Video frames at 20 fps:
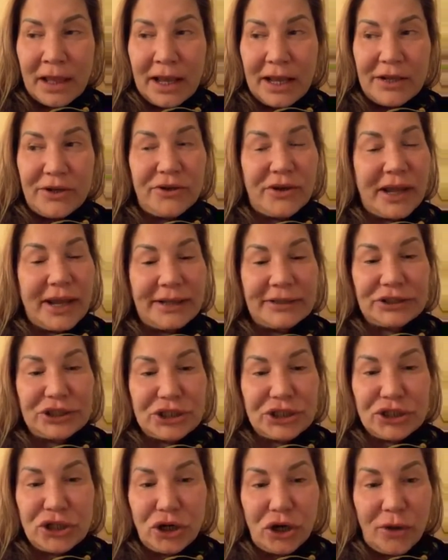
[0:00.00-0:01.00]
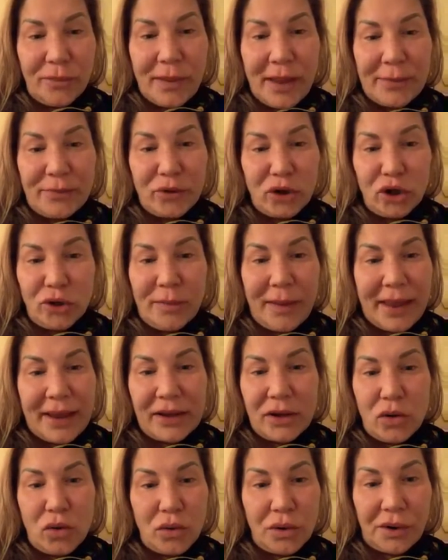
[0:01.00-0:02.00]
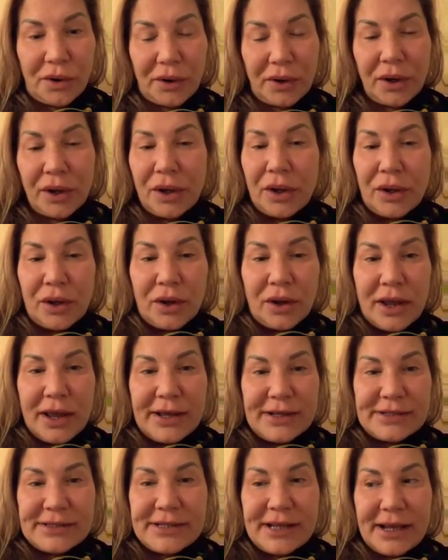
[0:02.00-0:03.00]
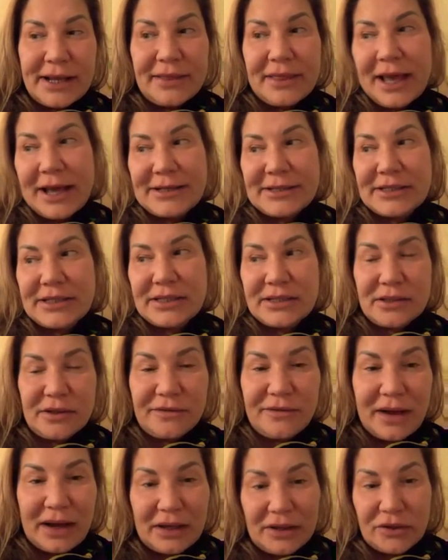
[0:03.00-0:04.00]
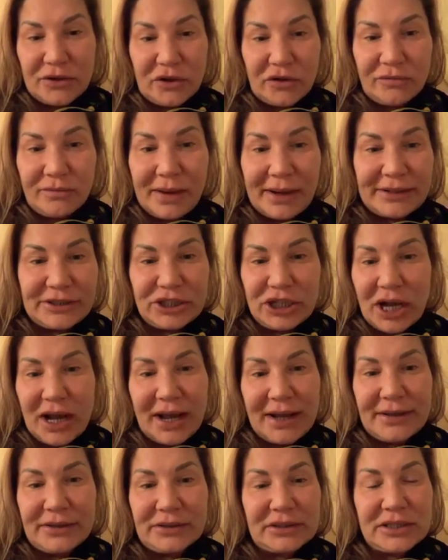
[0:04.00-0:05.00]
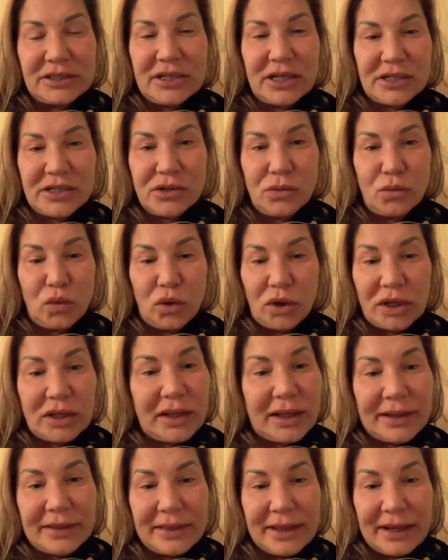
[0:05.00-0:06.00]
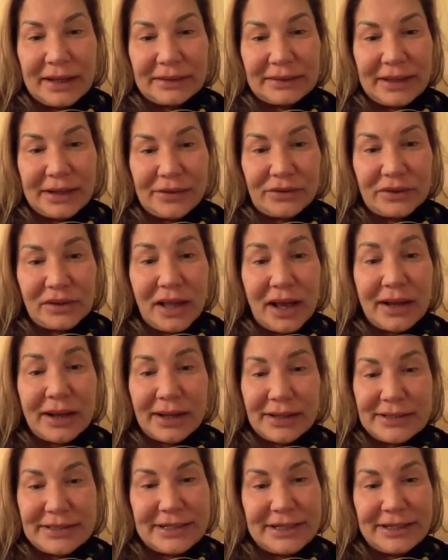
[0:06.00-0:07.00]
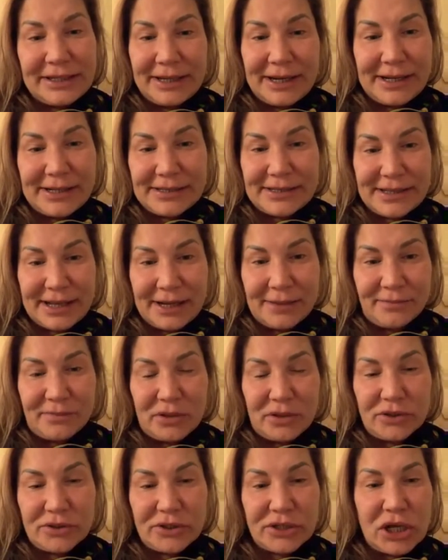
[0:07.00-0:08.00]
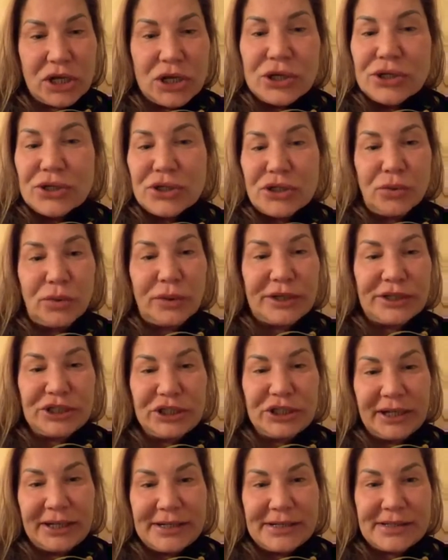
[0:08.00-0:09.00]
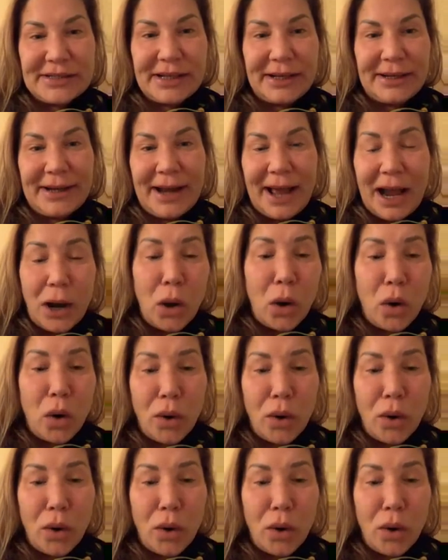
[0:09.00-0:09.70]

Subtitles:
And you can't just show up at probate court and say, that's the father of my child. It doesn't work like that. They rely on DNA samples. So what is she going to say now?